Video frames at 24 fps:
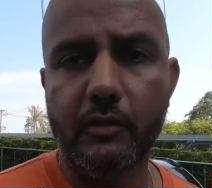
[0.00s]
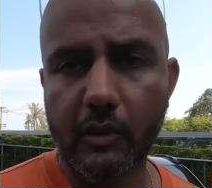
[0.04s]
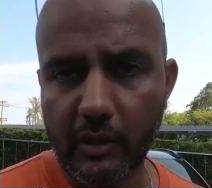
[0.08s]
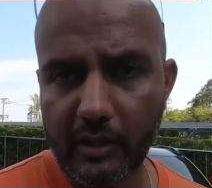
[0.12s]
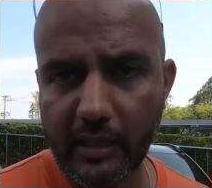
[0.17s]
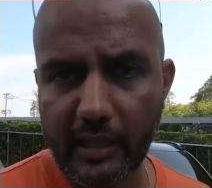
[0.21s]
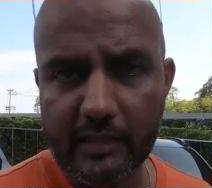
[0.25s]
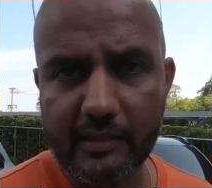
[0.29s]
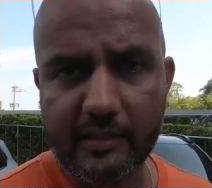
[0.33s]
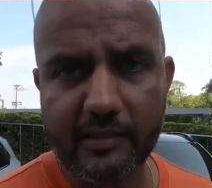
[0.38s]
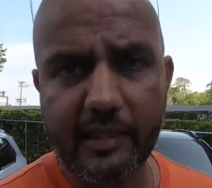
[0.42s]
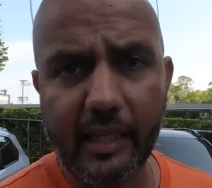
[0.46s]
So
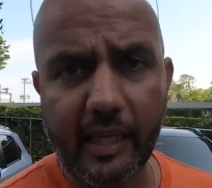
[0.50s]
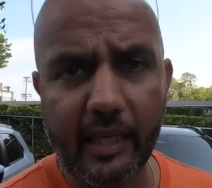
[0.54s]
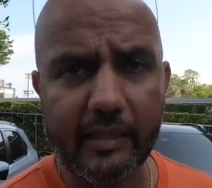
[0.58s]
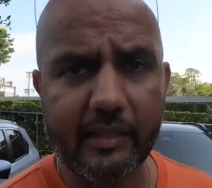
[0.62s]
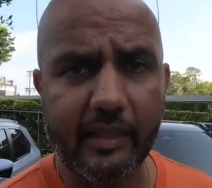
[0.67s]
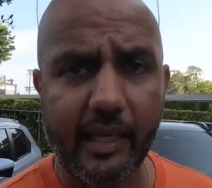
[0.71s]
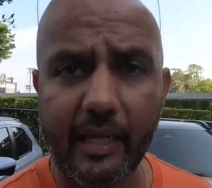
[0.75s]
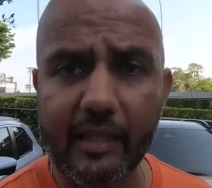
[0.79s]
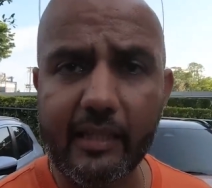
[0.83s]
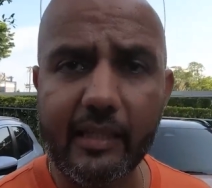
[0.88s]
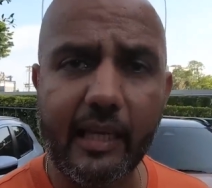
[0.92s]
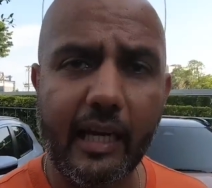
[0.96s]
that's that
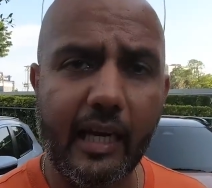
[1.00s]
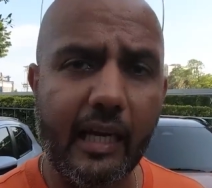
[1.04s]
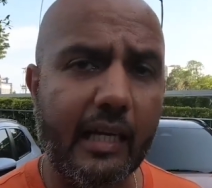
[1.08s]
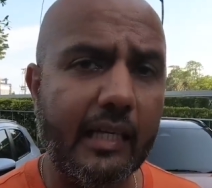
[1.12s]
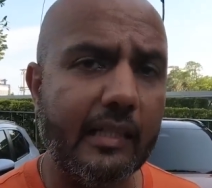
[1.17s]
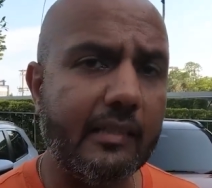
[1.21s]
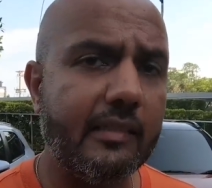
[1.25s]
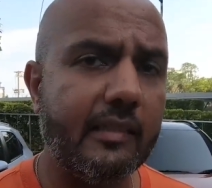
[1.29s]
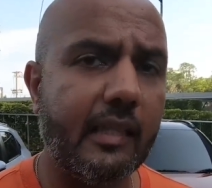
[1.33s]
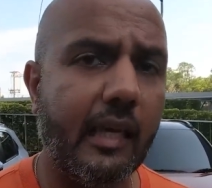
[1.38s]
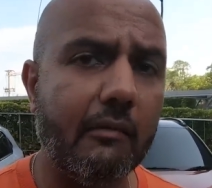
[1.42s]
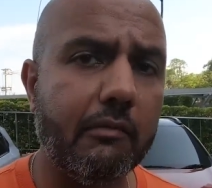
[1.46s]
then,
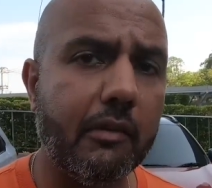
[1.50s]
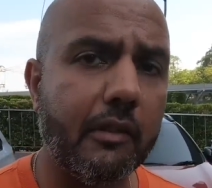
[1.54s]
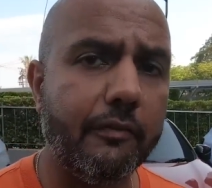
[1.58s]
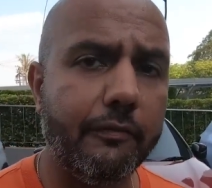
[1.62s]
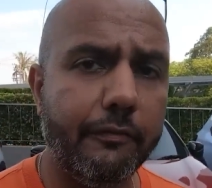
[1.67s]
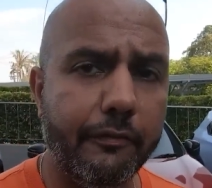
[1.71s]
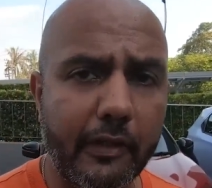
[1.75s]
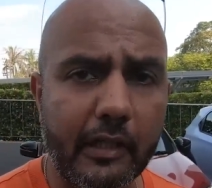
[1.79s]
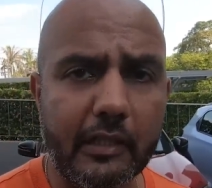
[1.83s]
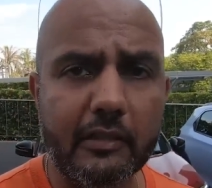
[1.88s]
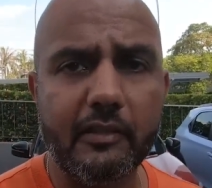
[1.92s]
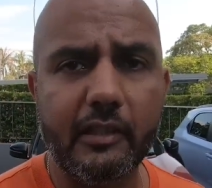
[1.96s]
guys. Our
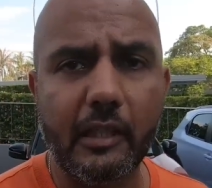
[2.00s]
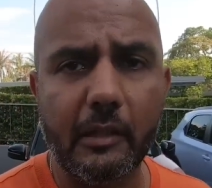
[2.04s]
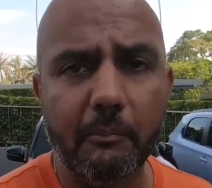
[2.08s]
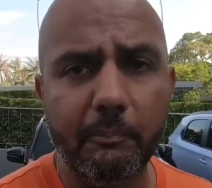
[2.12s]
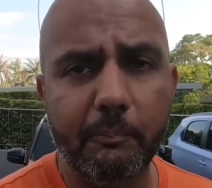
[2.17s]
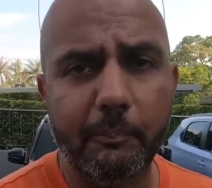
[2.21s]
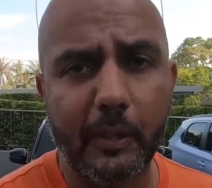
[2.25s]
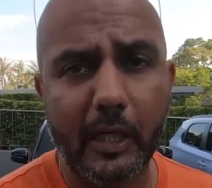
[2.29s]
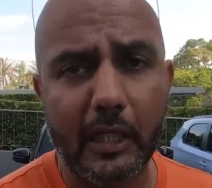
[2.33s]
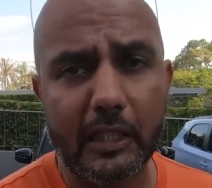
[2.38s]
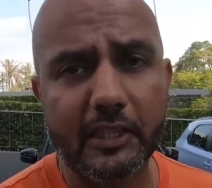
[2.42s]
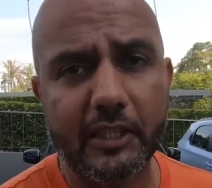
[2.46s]
first
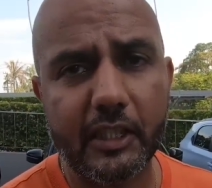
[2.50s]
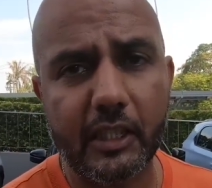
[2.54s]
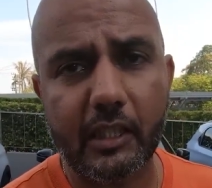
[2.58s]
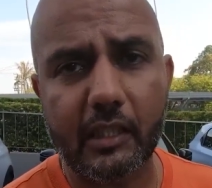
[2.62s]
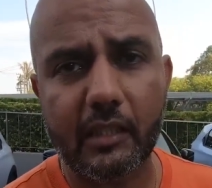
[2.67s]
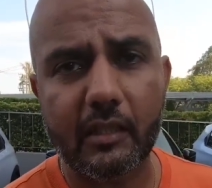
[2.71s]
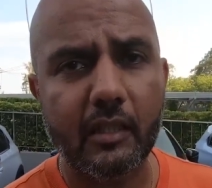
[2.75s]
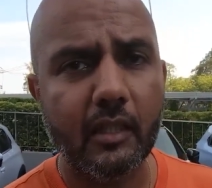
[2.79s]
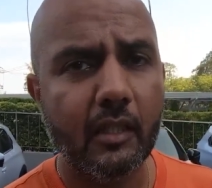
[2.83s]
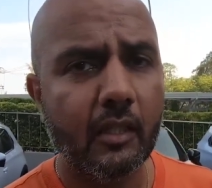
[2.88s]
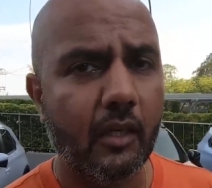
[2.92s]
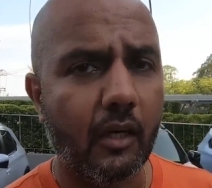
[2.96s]

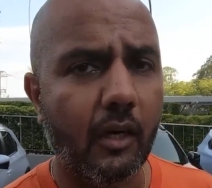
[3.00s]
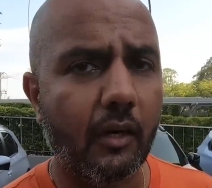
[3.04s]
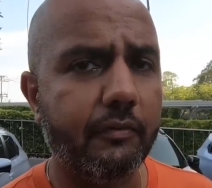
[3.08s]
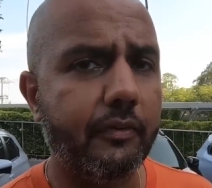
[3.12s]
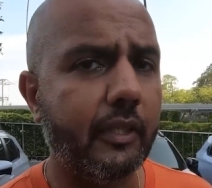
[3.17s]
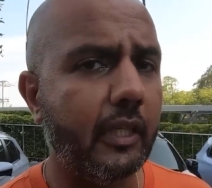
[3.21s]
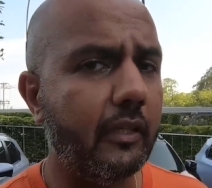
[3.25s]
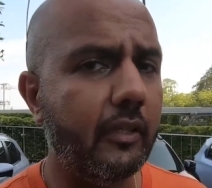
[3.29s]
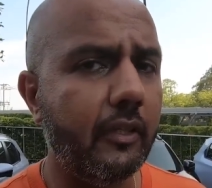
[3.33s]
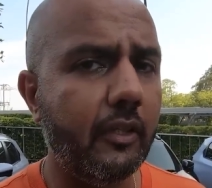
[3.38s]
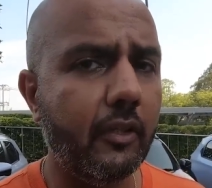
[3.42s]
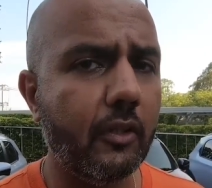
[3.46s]
impression of
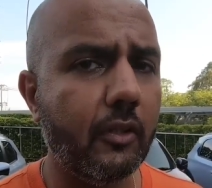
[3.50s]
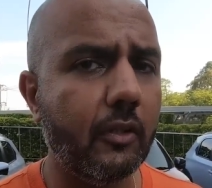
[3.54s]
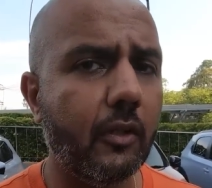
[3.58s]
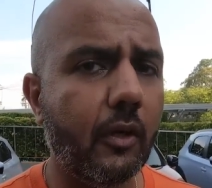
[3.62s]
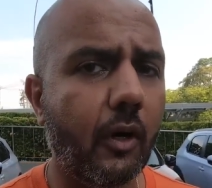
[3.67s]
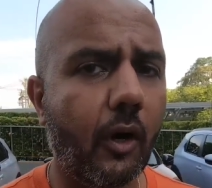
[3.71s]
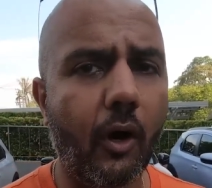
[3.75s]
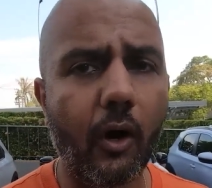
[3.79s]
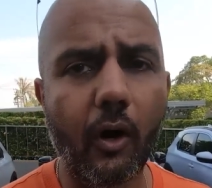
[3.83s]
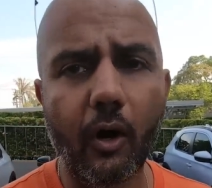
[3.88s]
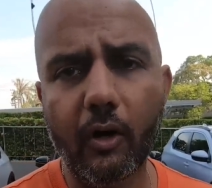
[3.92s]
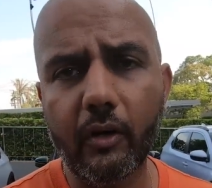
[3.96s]
the new
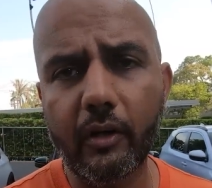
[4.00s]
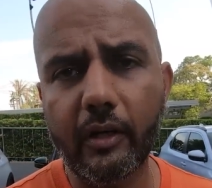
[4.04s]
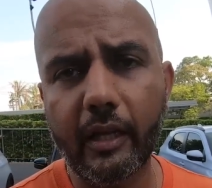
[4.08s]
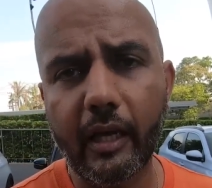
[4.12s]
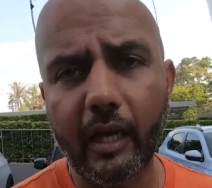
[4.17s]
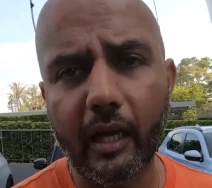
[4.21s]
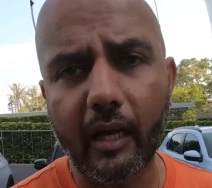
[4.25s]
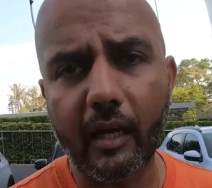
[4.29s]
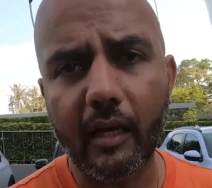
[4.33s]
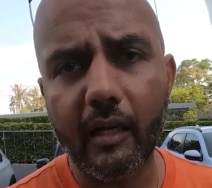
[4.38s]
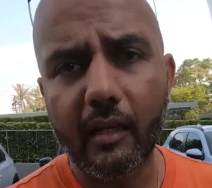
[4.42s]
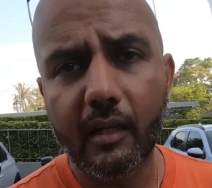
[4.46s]

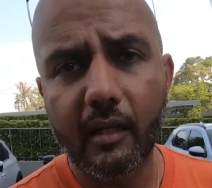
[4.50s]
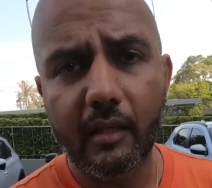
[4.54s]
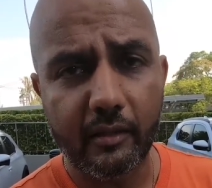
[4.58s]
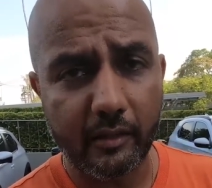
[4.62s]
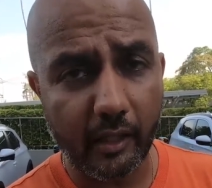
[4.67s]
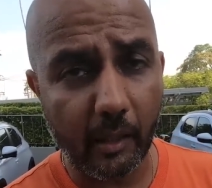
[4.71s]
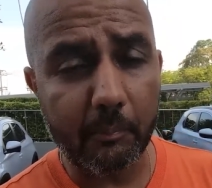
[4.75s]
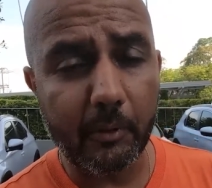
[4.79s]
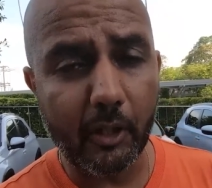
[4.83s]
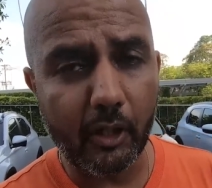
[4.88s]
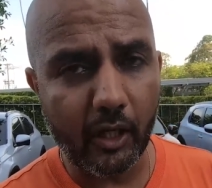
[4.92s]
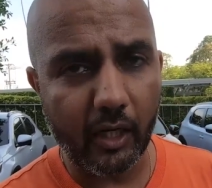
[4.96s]
Honda
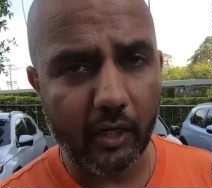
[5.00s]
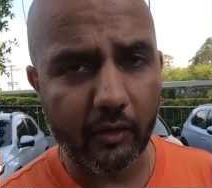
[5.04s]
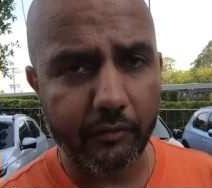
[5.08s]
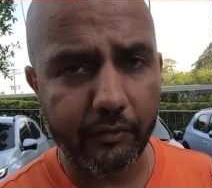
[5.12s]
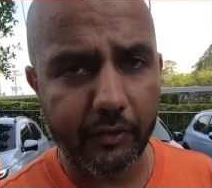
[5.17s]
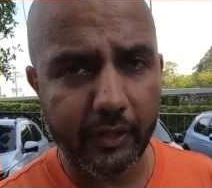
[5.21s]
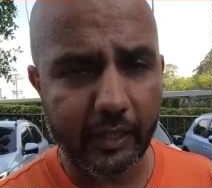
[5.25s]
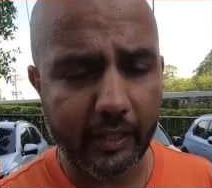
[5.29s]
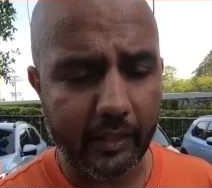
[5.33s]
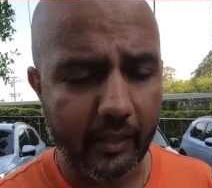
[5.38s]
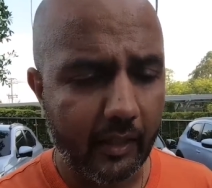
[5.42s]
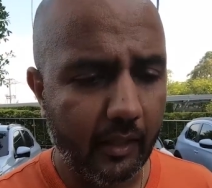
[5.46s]

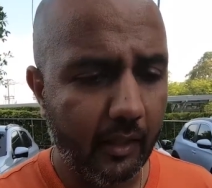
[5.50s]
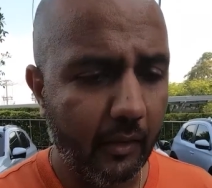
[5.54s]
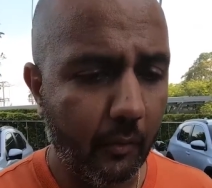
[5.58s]
WRV.